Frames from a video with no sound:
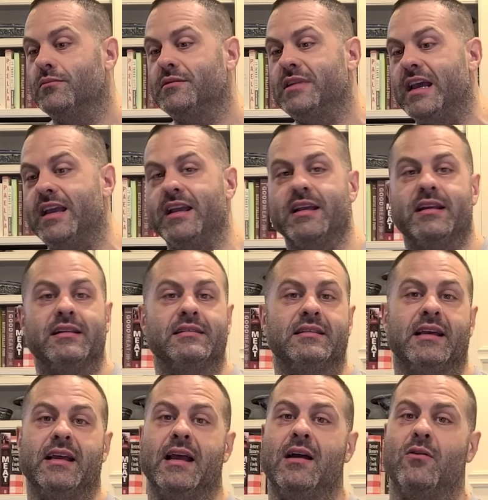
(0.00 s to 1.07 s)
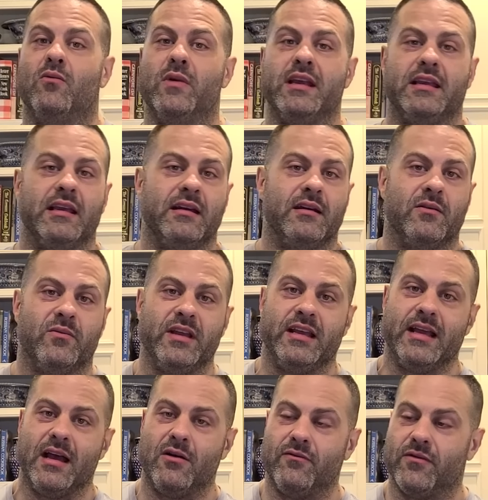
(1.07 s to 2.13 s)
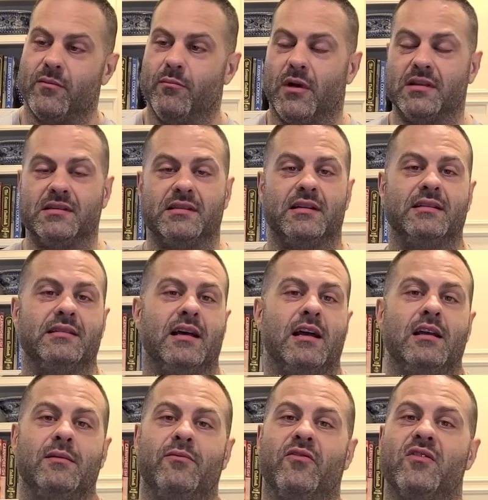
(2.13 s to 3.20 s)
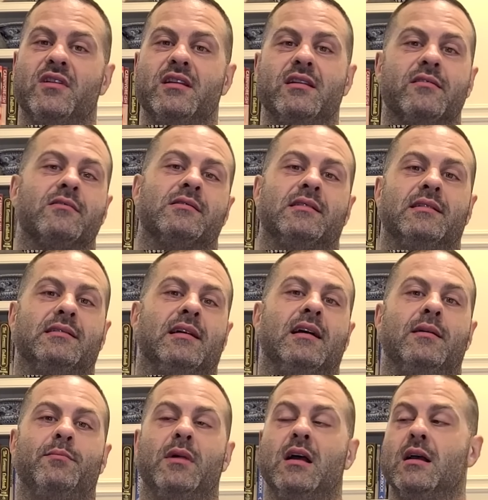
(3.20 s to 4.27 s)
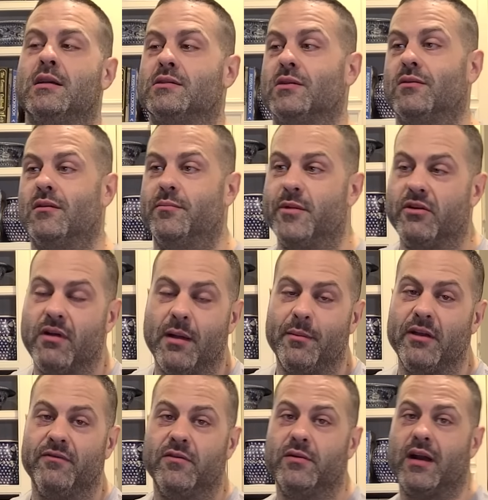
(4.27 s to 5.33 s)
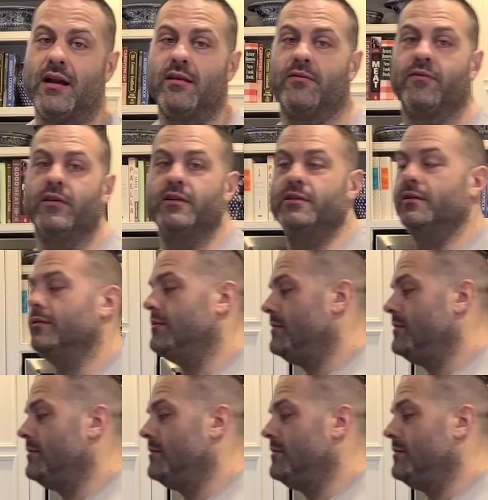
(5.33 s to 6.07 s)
day in and day out, week in and week out, for months at a time, for years at a time. So let me grab my food out of the fridge.